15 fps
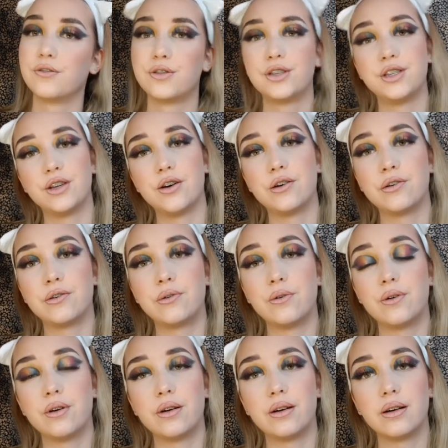
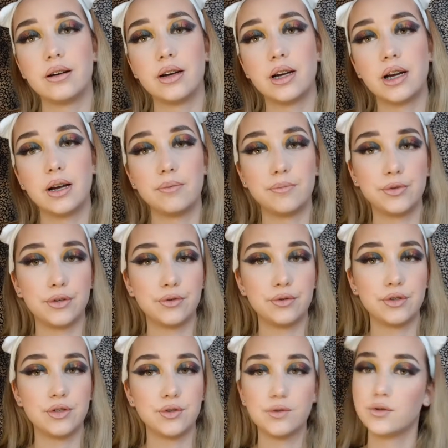So I'm
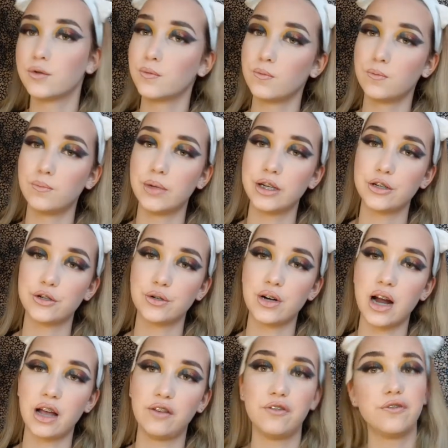going to make
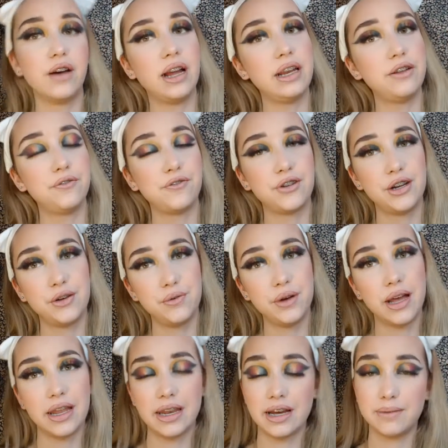sure I find it for you
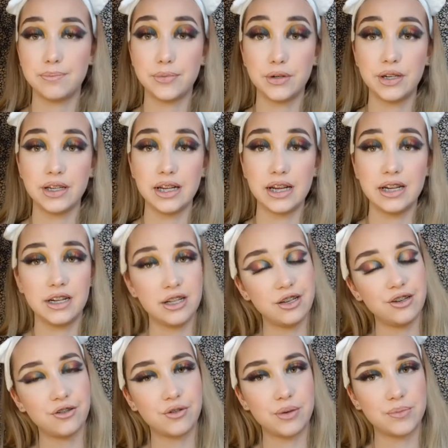and I put it in the
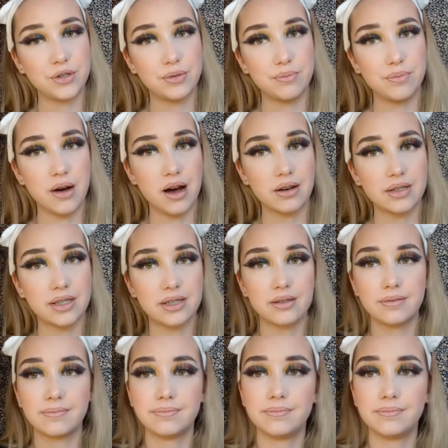description box.